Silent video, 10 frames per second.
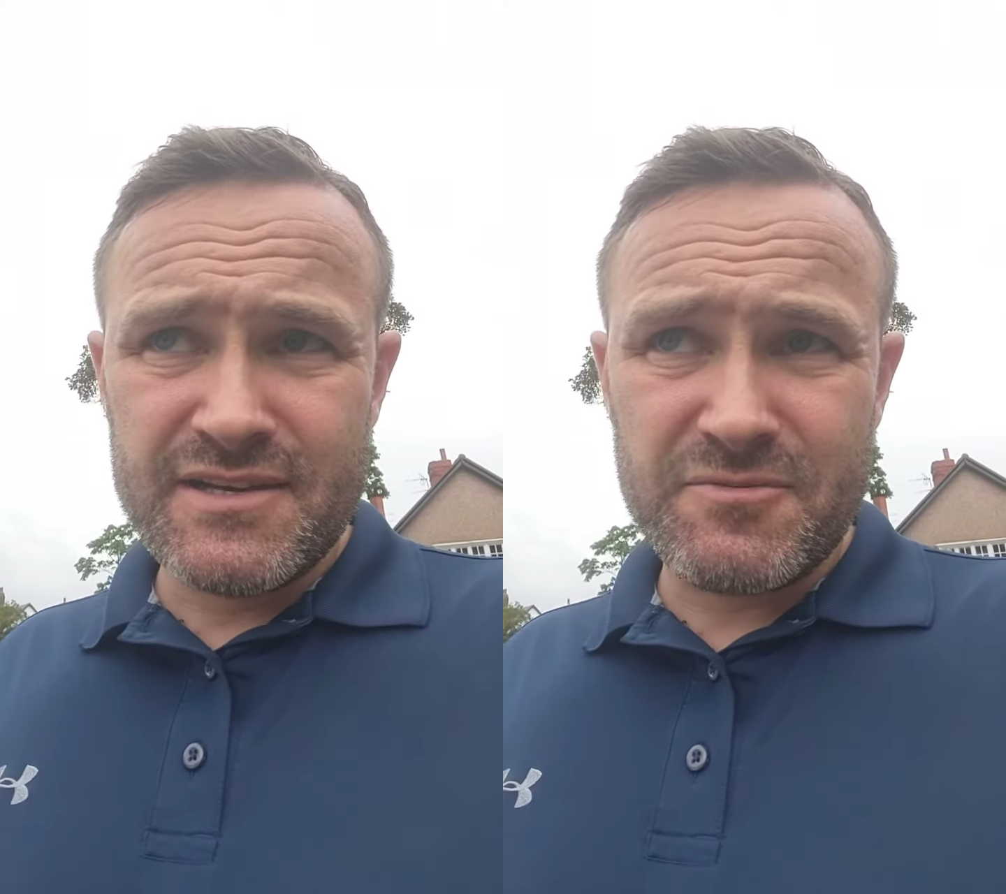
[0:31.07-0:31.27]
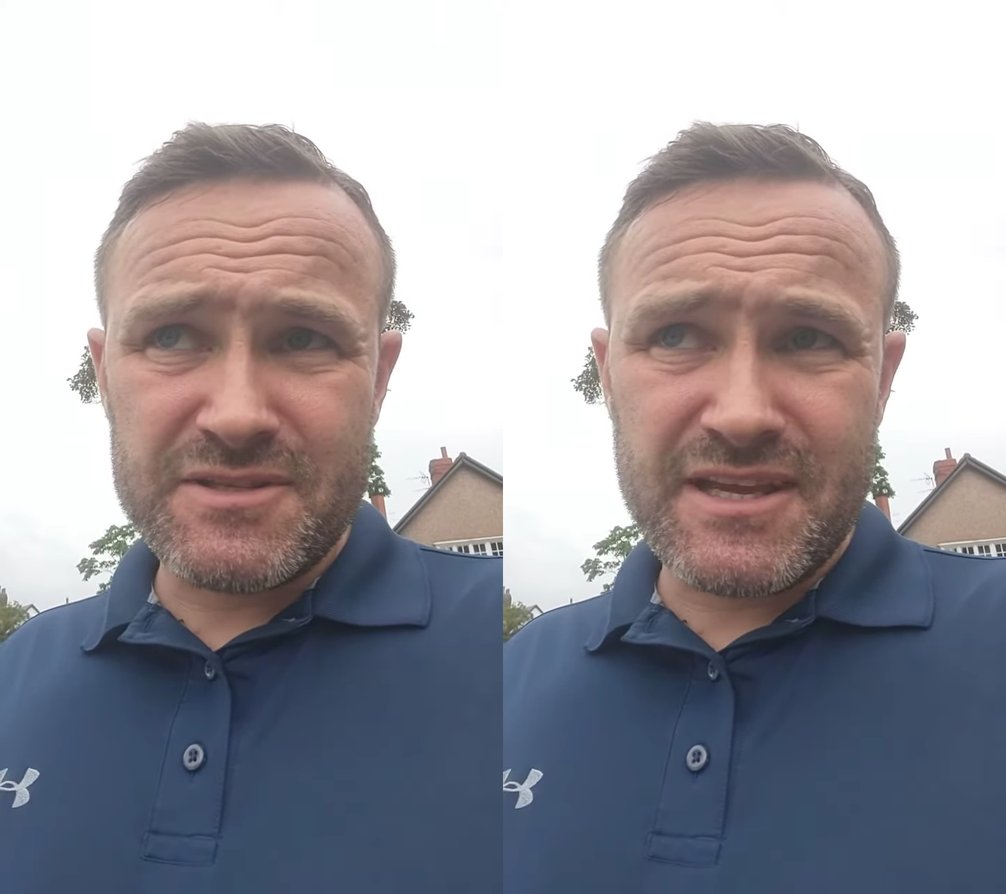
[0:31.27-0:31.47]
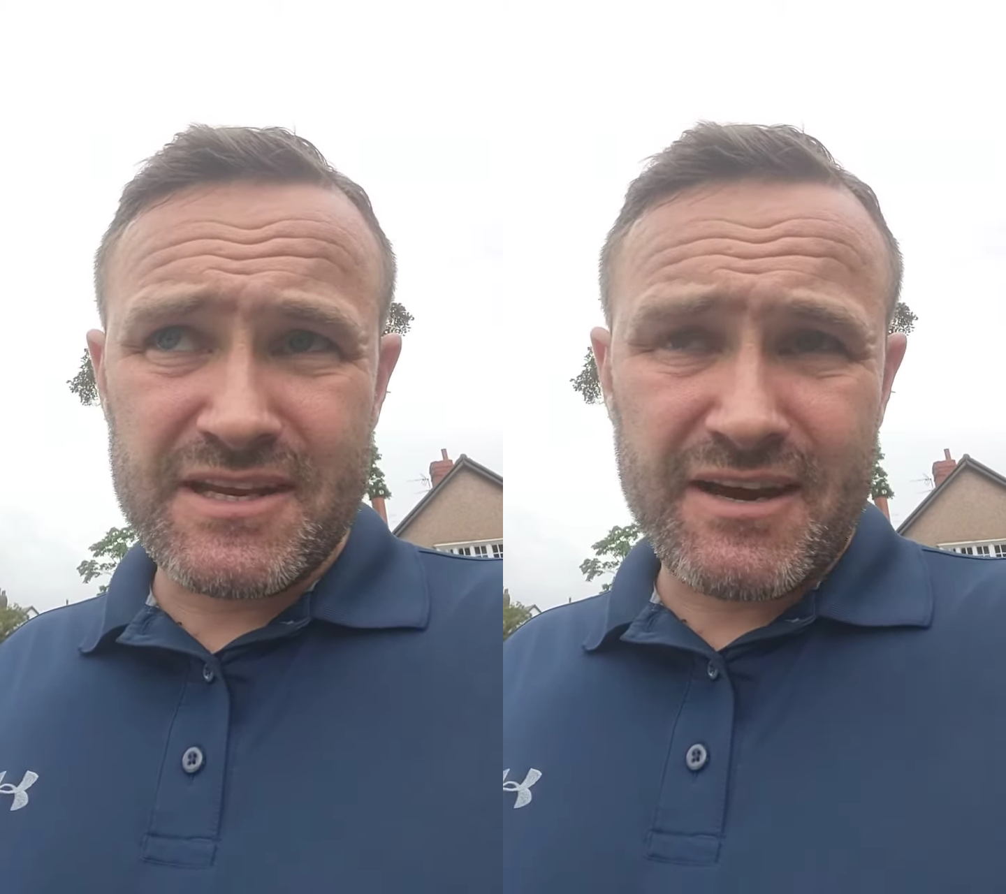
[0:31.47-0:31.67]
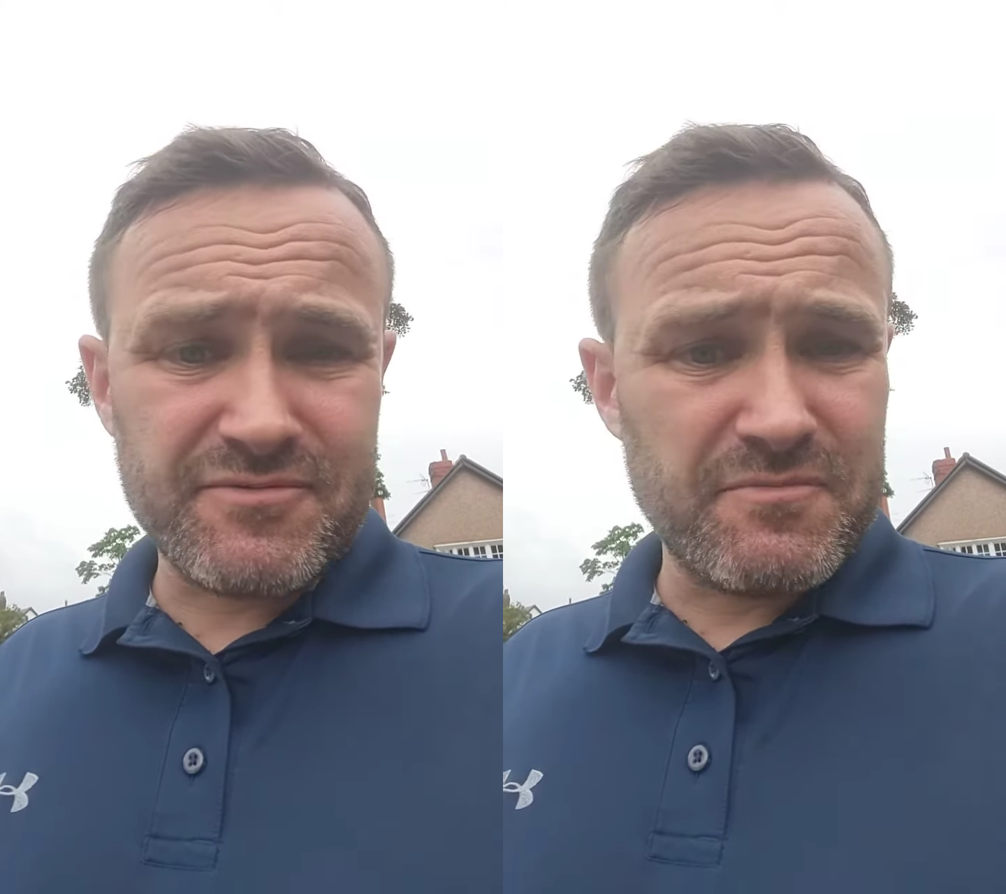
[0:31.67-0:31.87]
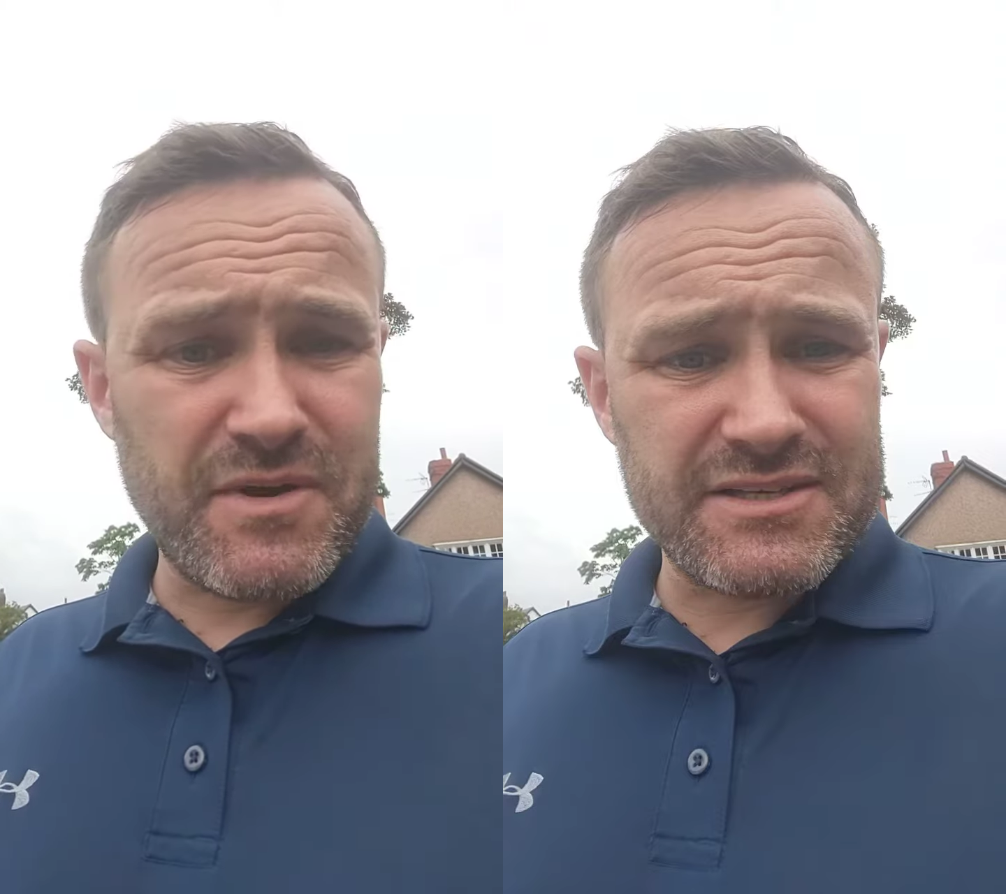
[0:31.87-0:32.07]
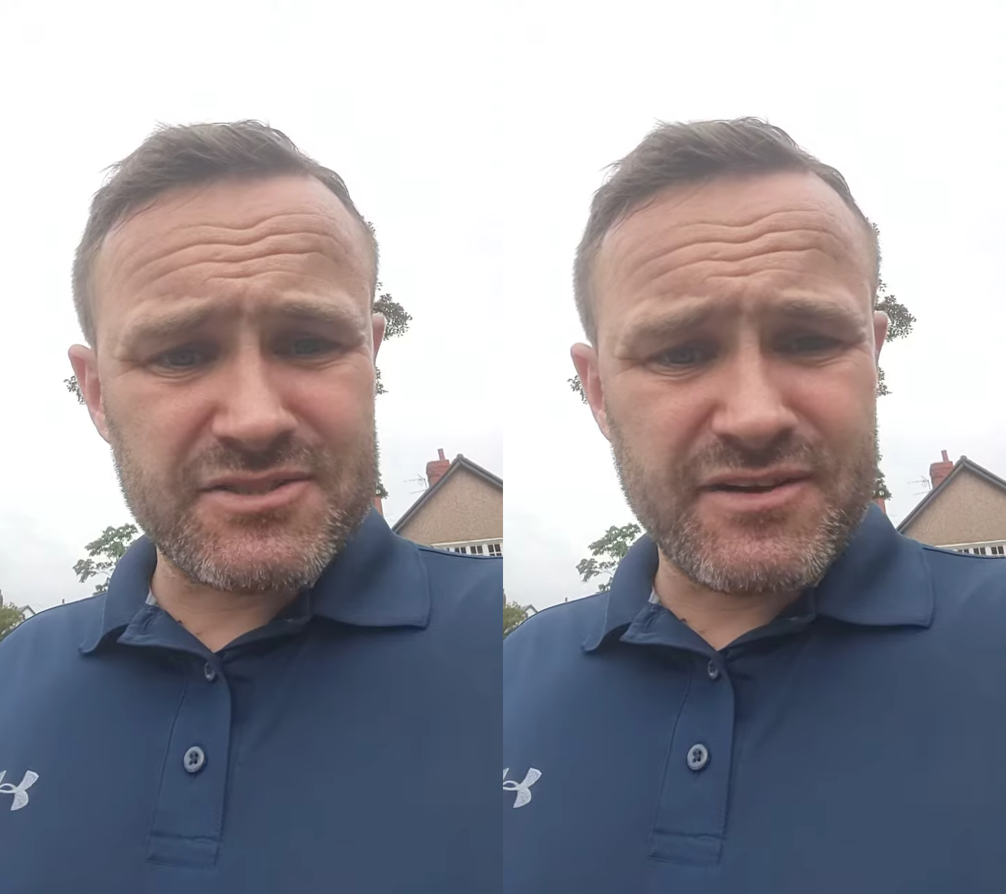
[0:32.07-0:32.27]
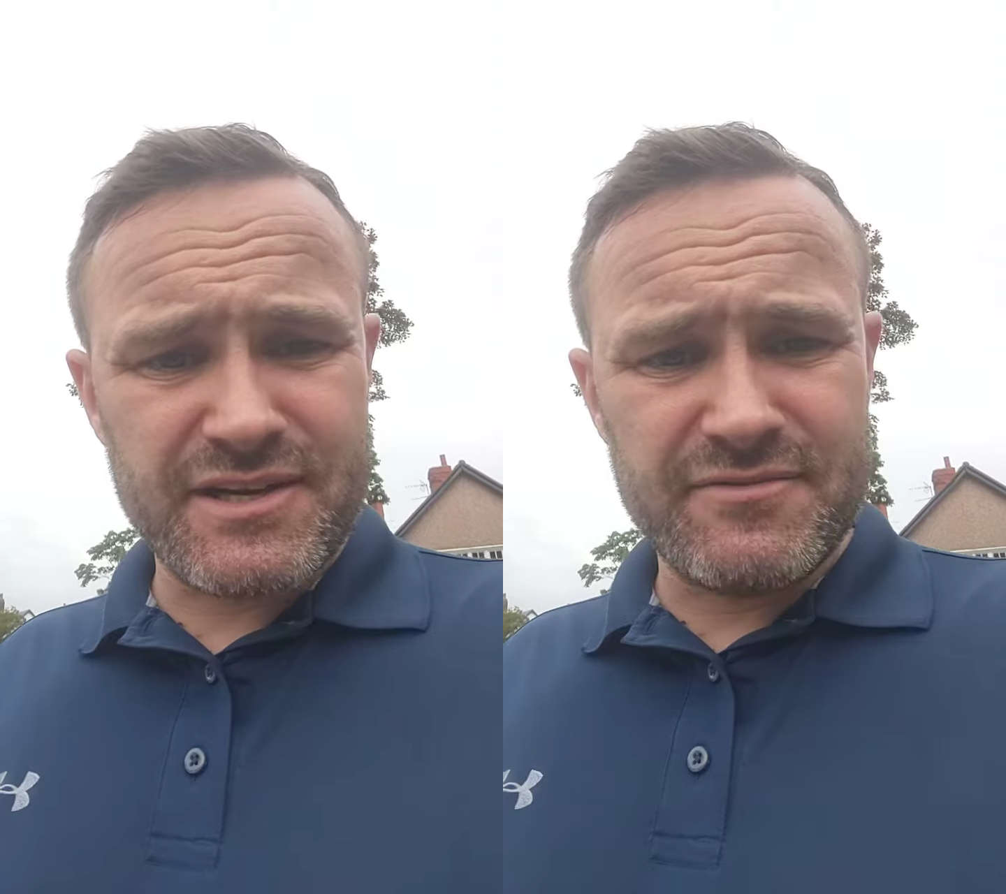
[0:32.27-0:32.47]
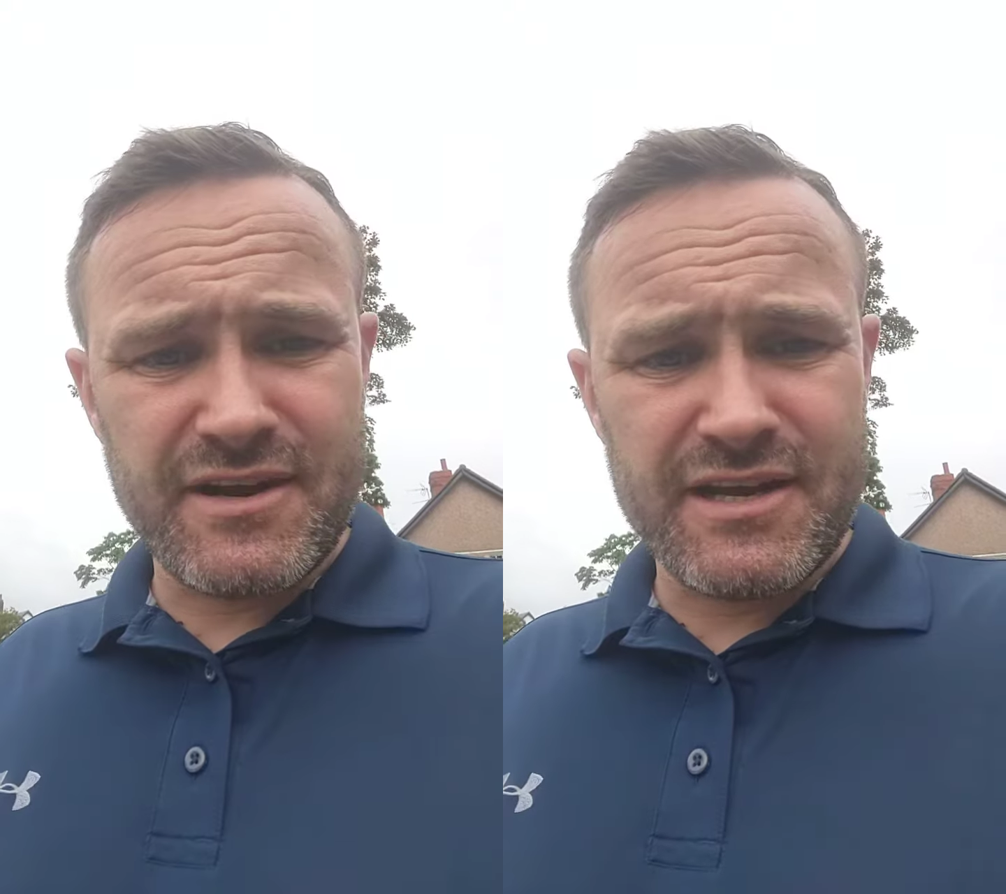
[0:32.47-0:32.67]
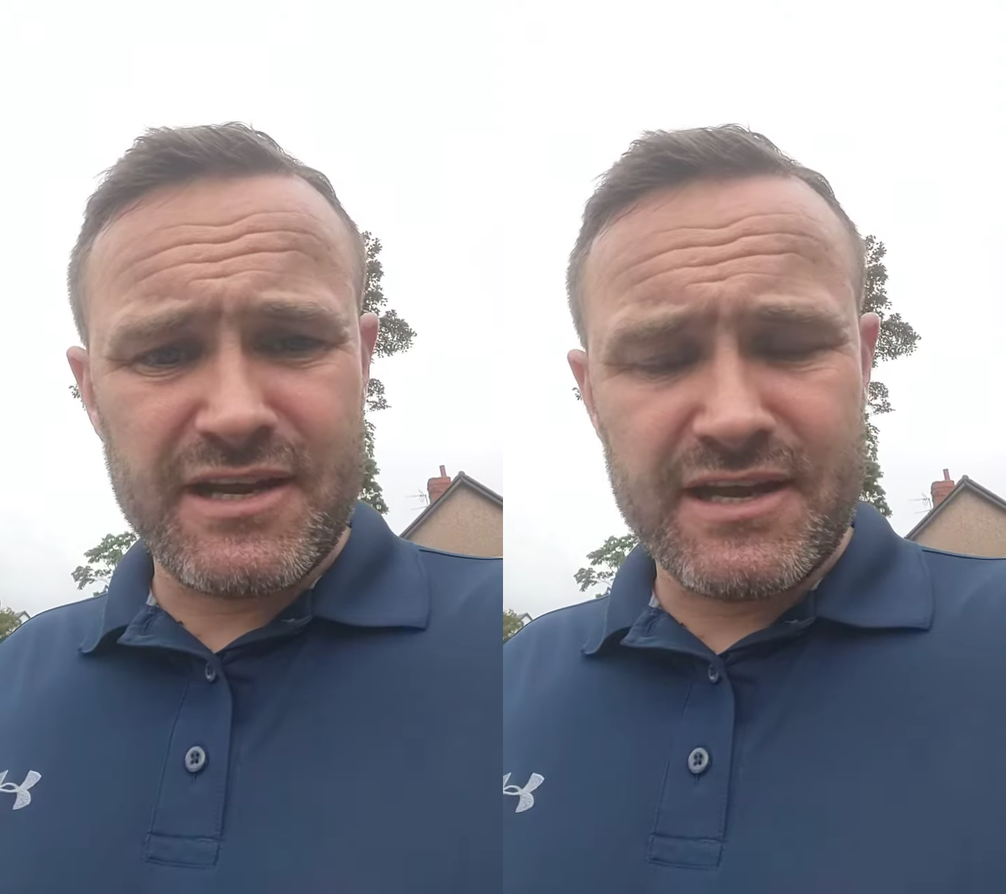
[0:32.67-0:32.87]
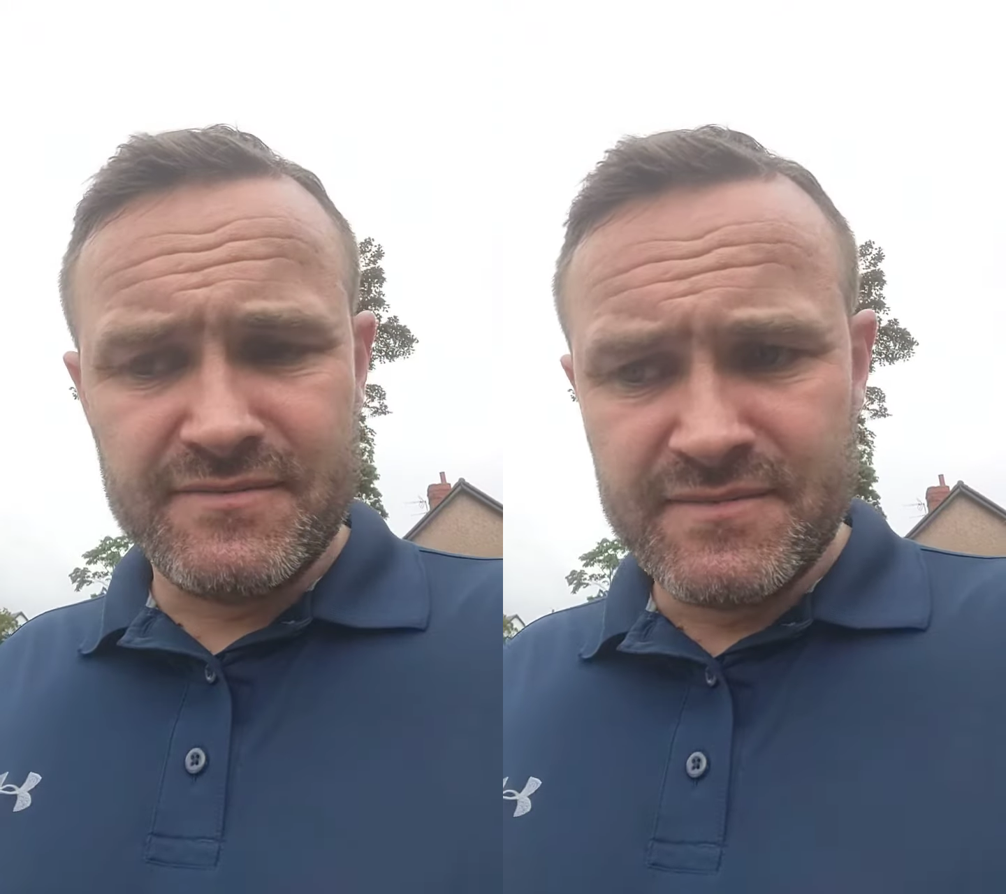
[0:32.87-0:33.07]
we didn't have the best credit
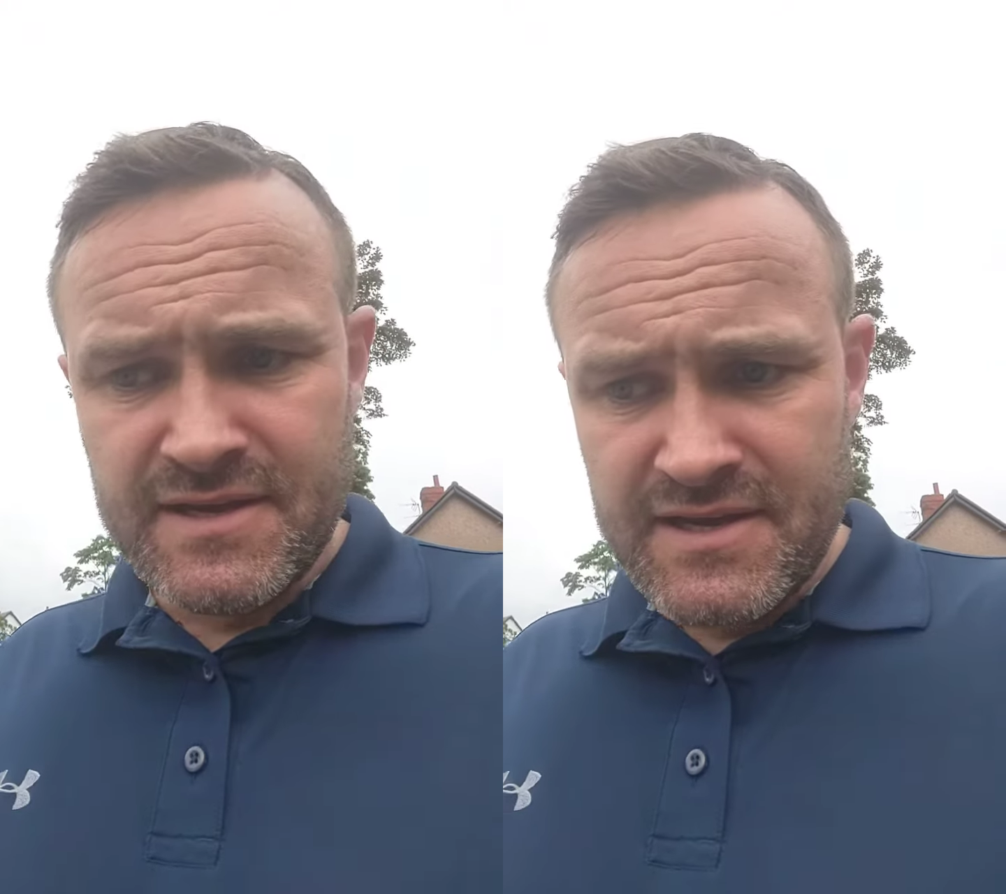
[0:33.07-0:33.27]
rating,